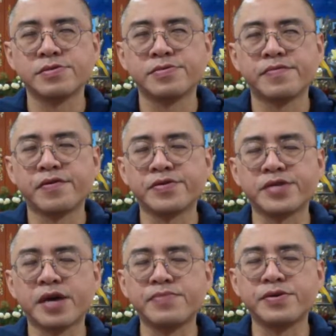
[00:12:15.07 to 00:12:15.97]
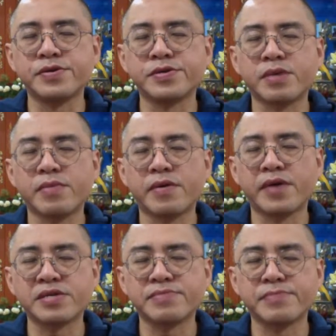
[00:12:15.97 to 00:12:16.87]
For example, some of
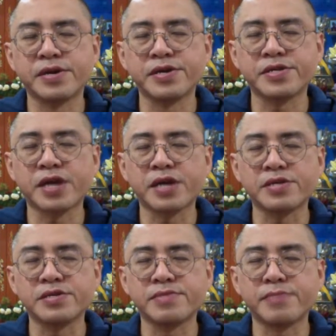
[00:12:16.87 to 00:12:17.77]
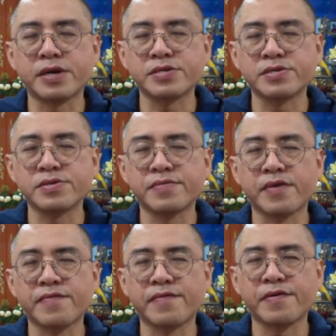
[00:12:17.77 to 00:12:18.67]
us may tighten the muscles of our
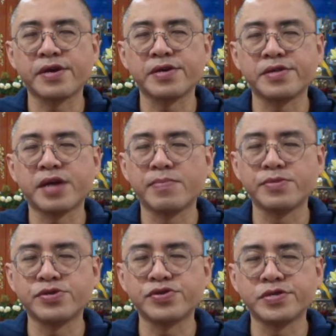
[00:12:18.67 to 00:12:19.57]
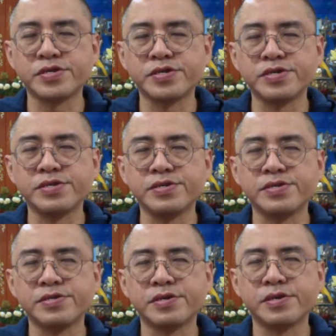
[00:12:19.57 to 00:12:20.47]
forehead habitually,
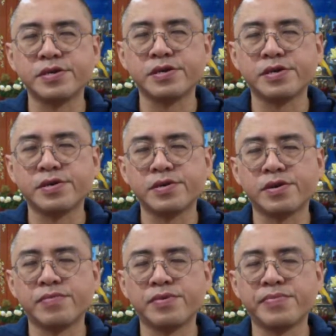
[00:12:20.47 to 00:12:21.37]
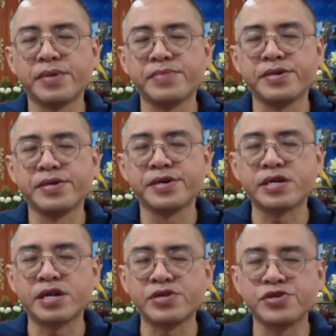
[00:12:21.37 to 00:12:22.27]
or we may be
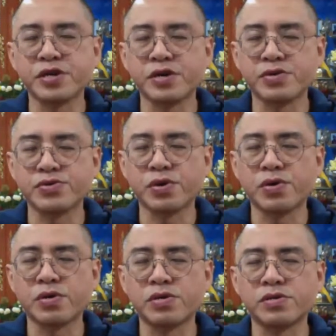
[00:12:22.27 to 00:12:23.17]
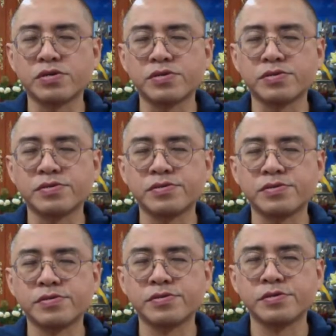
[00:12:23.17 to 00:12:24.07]
clenching our jaw,
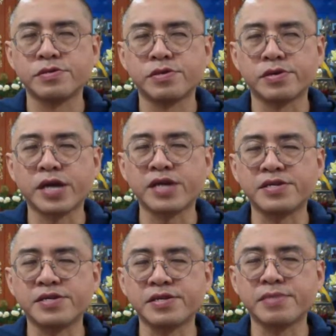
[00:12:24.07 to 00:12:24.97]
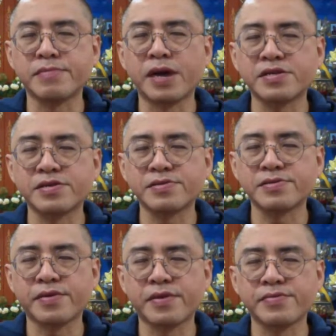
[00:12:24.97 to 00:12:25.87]
or tightening the muscles
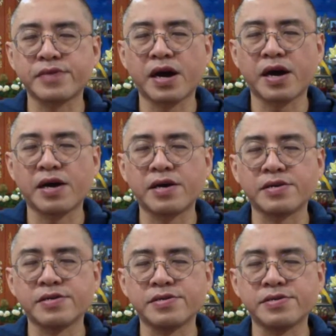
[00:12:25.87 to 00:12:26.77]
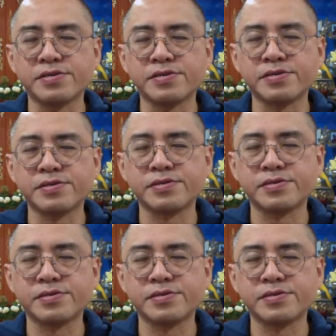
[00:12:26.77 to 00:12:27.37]
around the eyes.